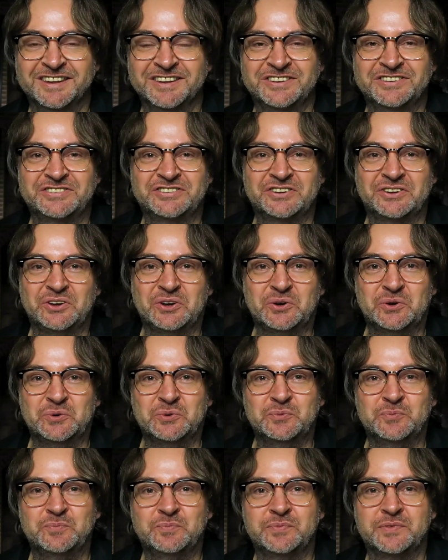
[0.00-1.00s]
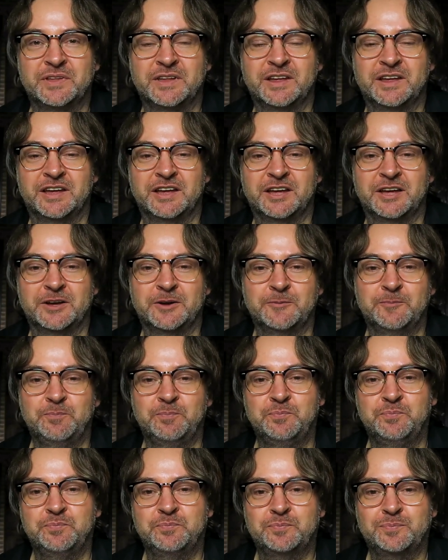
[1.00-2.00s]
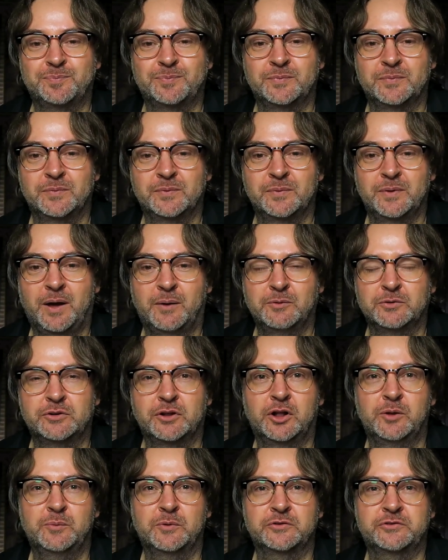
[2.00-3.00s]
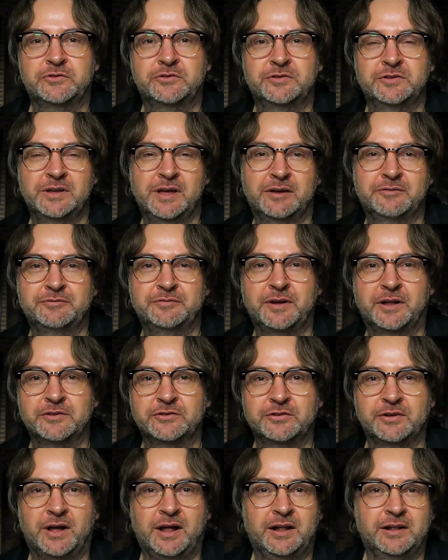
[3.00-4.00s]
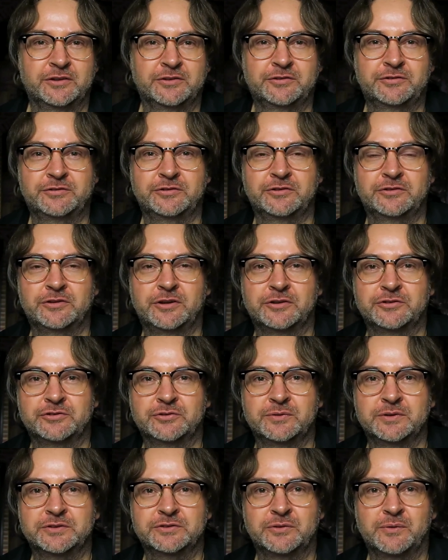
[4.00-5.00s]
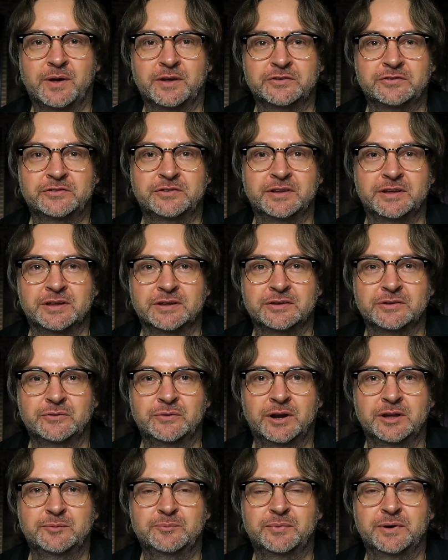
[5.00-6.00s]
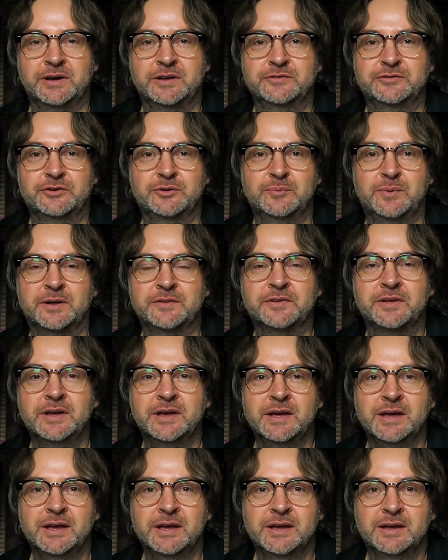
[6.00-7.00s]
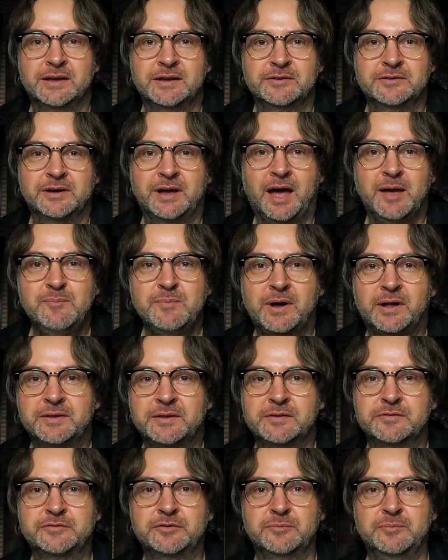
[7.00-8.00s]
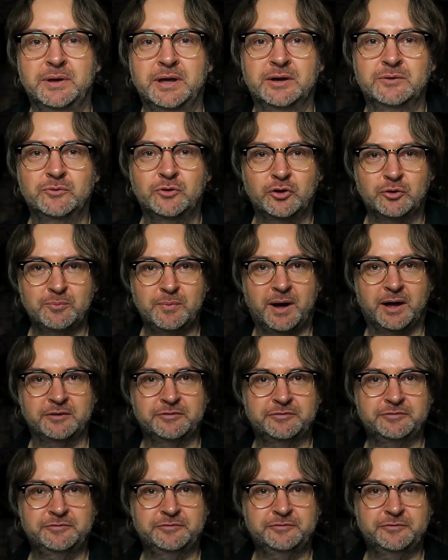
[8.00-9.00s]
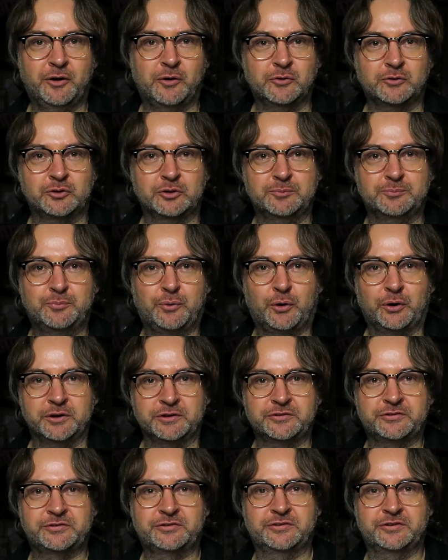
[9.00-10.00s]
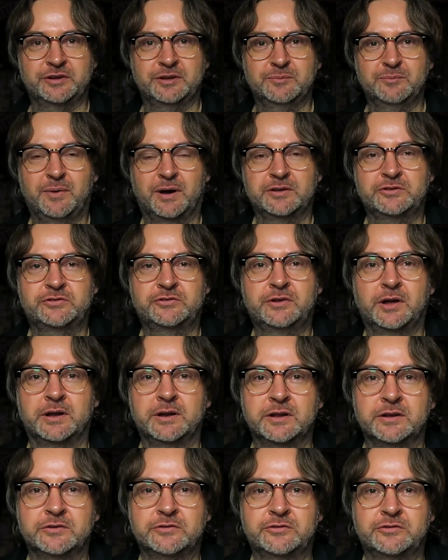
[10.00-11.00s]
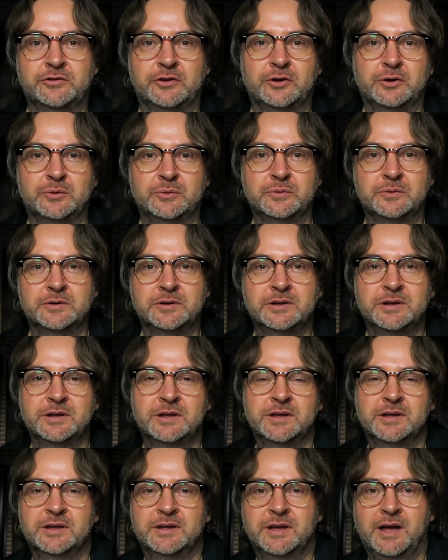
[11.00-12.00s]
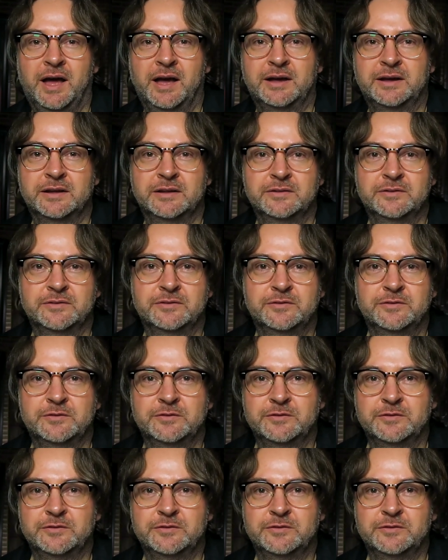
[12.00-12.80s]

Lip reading: So I would almost, yeah, Frans Hals is also interesting, great painter, but Rembrandt and Vermeer were my focal points in my studies, so I can